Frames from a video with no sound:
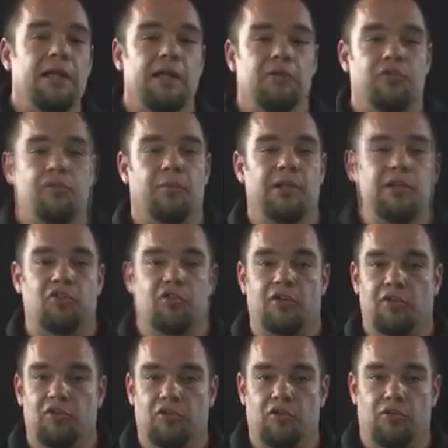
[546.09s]
if somebody
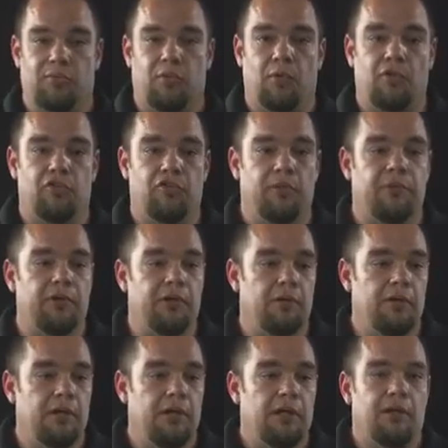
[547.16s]
searches for something,
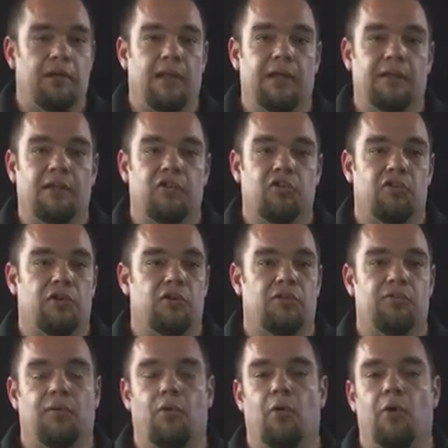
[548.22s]
like they search
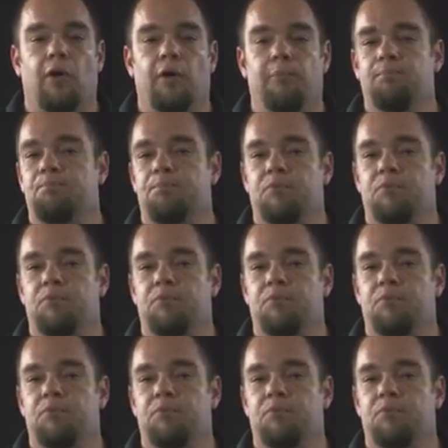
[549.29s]
for